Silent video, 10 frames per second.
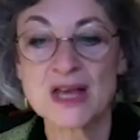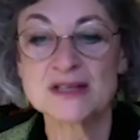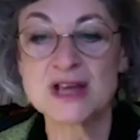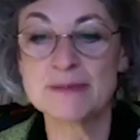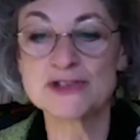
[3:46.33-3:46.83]

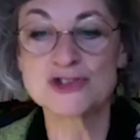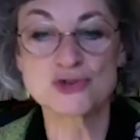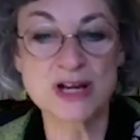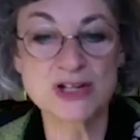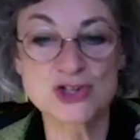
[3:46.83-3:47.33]

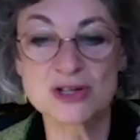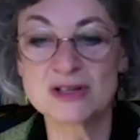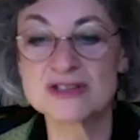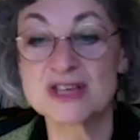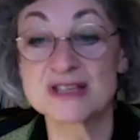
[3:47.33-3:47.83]

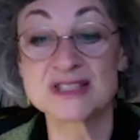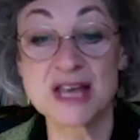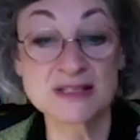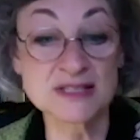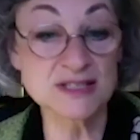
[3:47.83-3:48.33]
demonstrations and
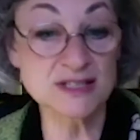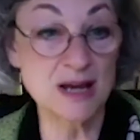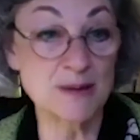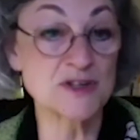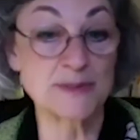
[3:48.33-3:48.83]
sentence
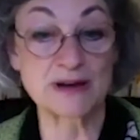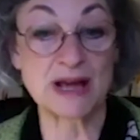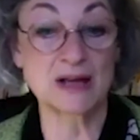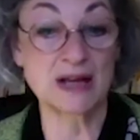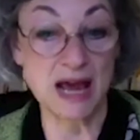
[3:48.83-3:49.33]
stems about
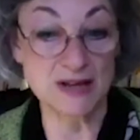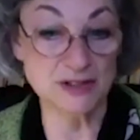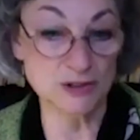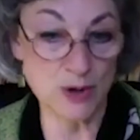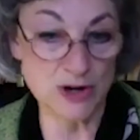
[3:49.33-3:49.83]
how to ask a
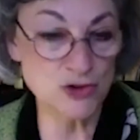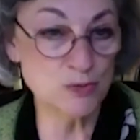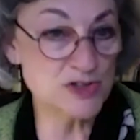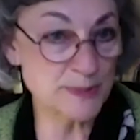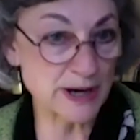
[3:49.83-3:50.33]
question
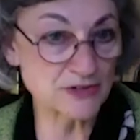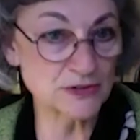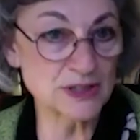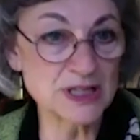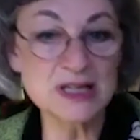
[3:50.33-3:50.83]

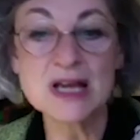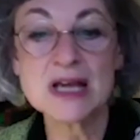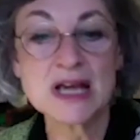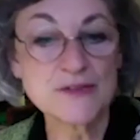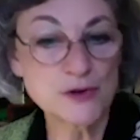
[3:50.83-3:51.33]
respectfully
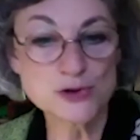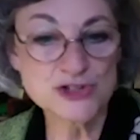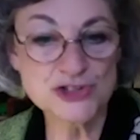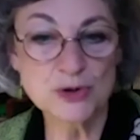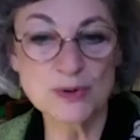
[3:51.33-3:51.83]
if you're
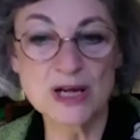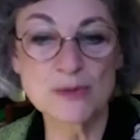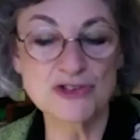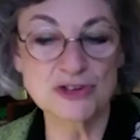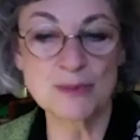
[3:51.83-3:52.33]
disagreeing
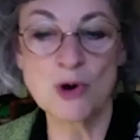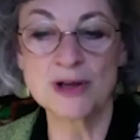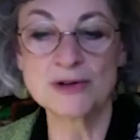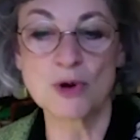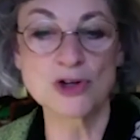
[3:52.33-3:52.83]
with
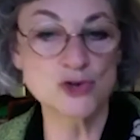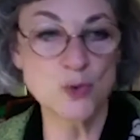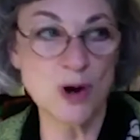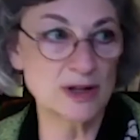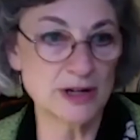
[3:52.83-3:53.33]
someone or just
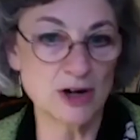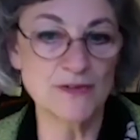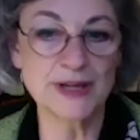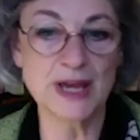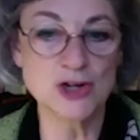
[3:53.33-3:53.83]
want
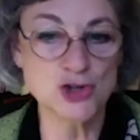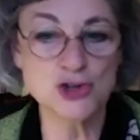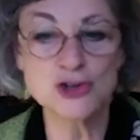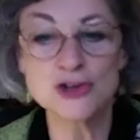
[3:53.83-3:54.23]
clarification,